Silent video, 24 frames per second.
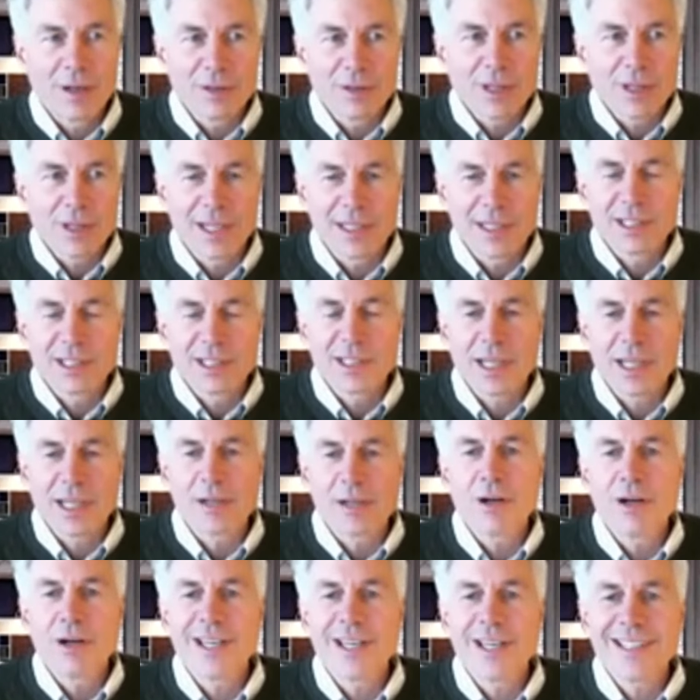on
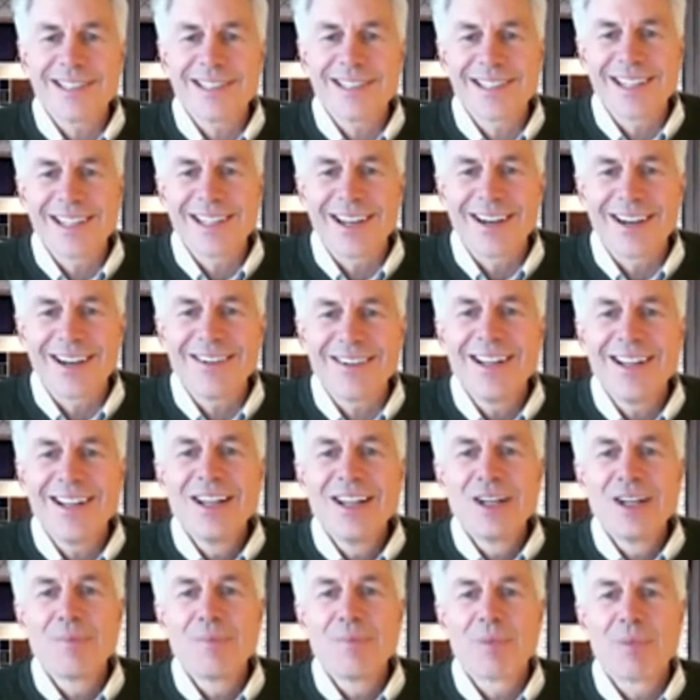steroids,
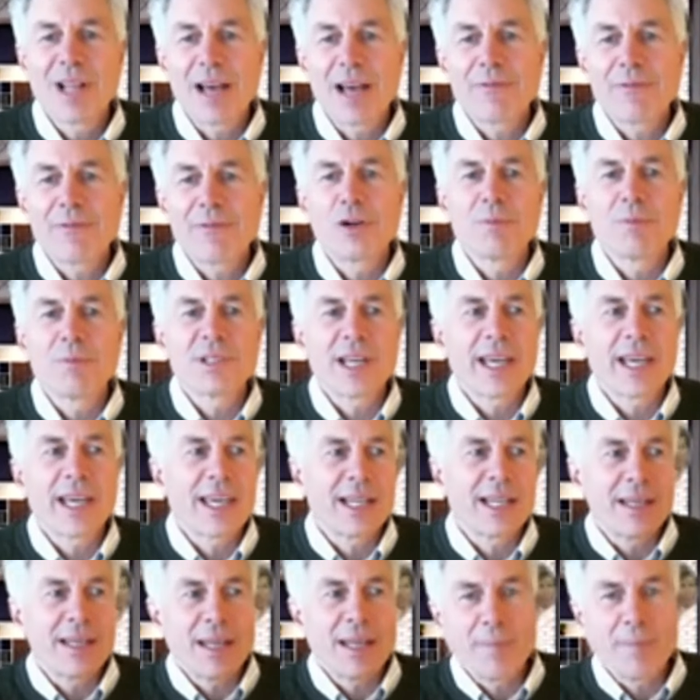platforms that
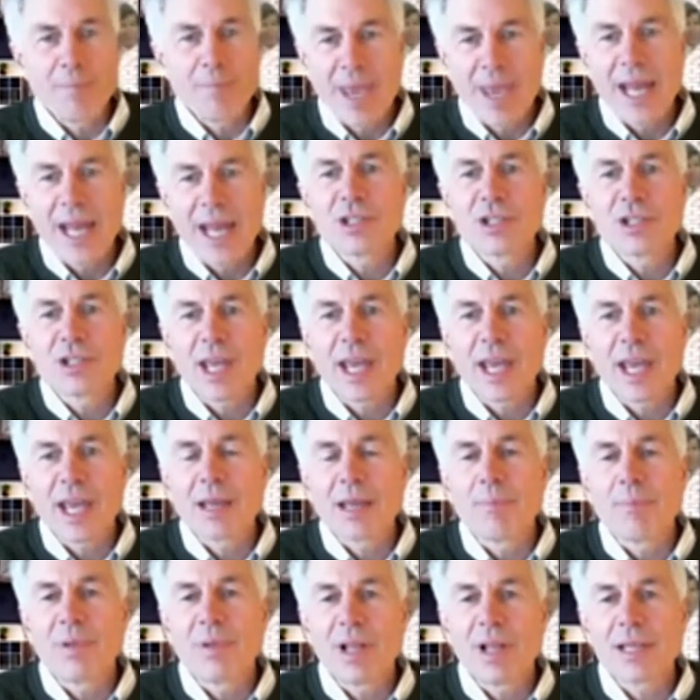can manage that
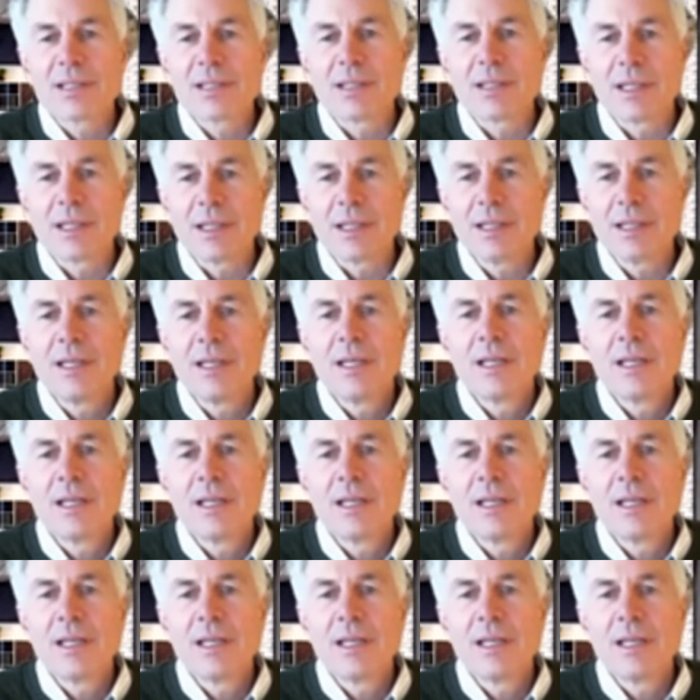complexity,